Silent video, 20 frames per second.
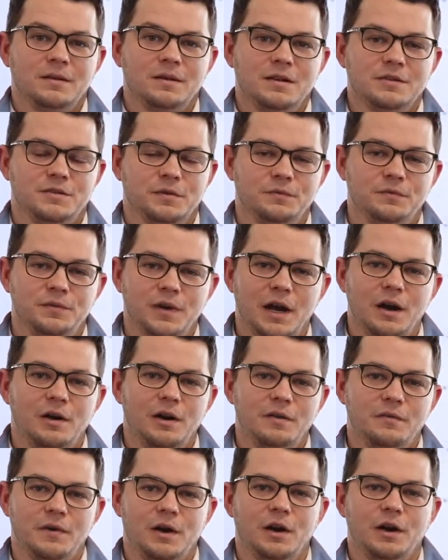It's a
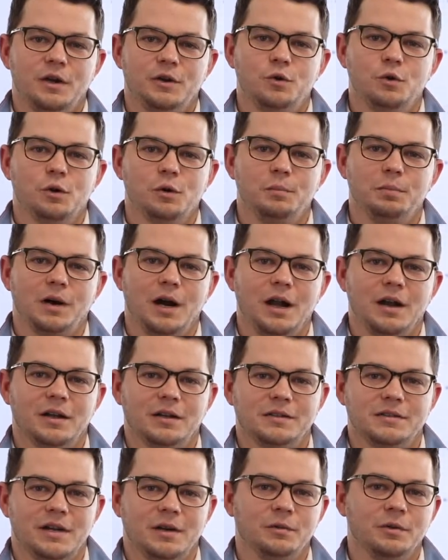very, very cool
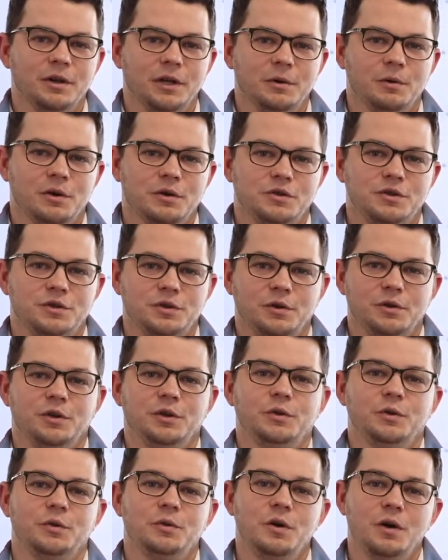product, and I really want to show
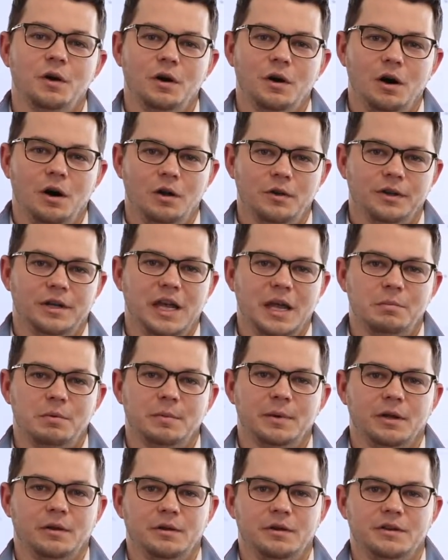you all the
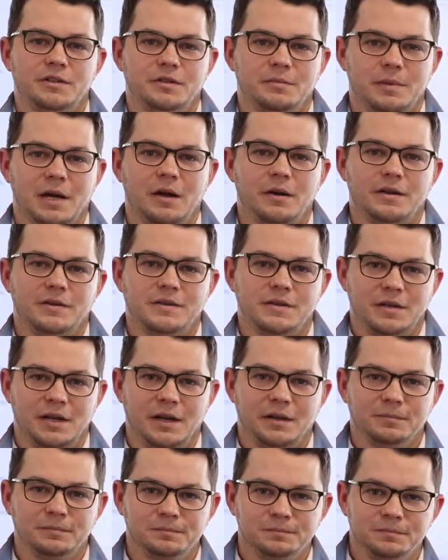capabilities about it
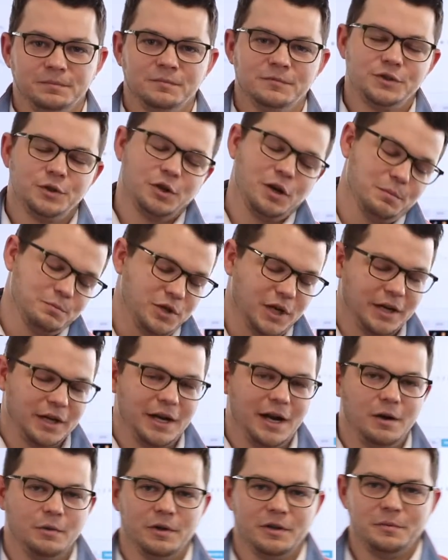today. So come check
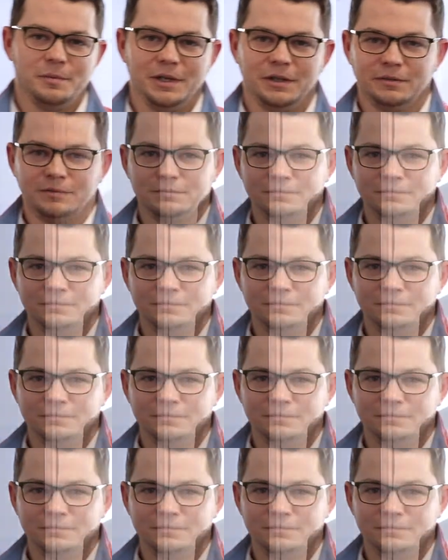it out with me.